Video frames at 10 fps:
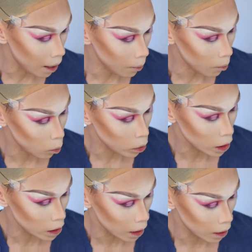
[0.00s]
Up,
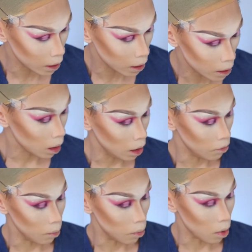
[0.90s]
which is a kind
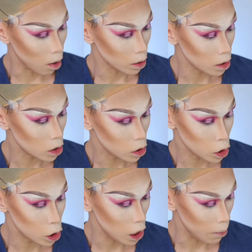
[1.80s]
of a bronze
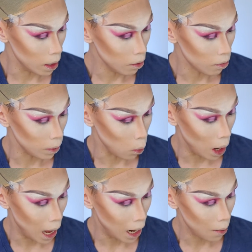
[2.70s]
shimmer from the
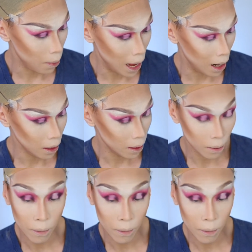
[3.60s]
Wahala palette.